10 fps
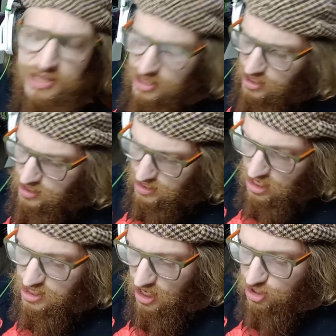
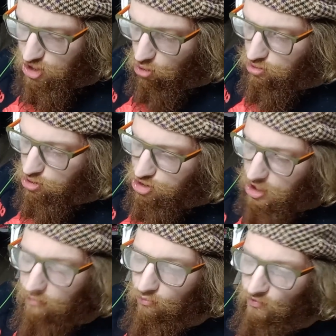These actually hold their
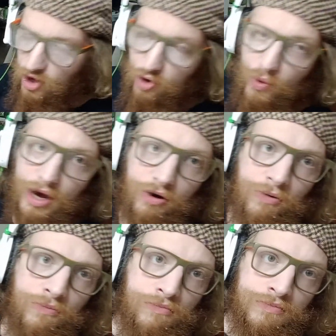shape very well.